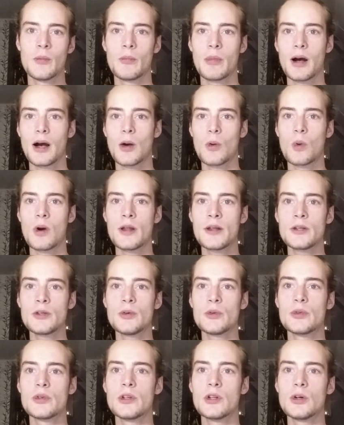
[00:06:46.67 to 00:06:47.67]
By one
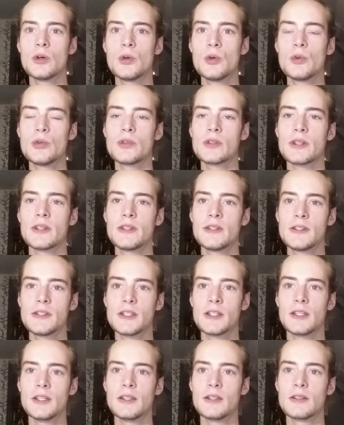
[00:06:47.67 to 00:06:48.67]
who knows and
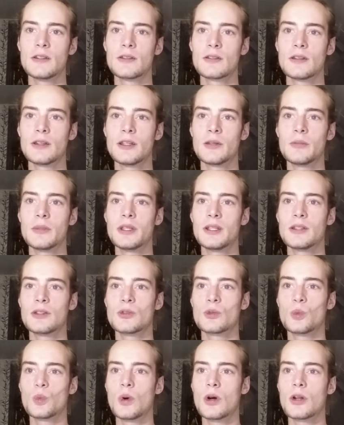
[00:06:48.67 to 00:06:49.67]
sees, it
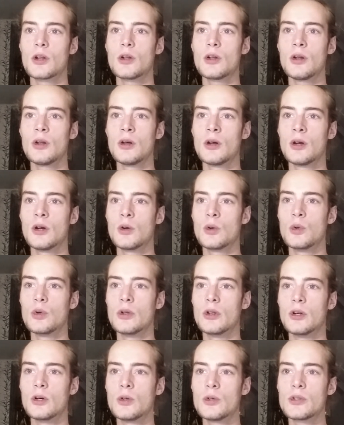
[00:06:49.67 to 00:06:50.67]
means one who
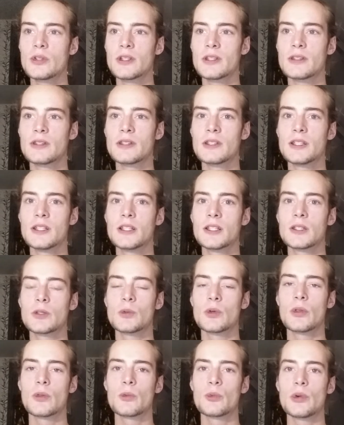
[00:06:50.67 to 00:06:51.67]
knows and
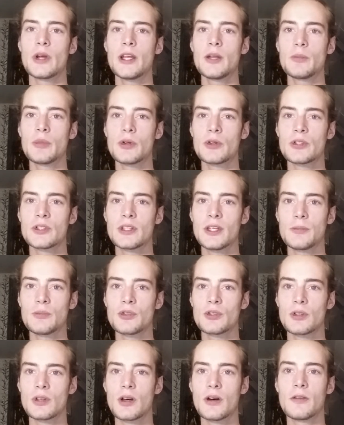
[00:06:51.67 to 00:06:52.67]
sees with right
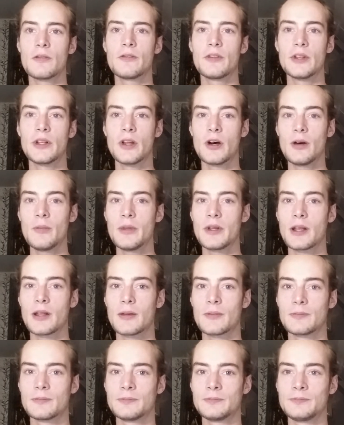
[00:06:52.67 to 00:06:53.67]
perception of
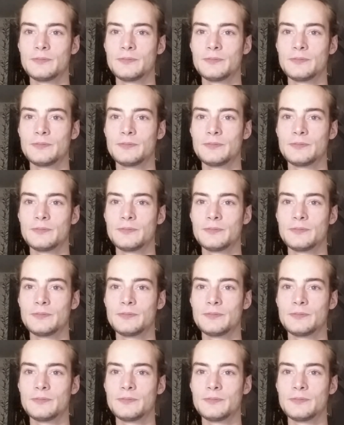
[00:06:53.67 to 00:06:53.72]
phenomena.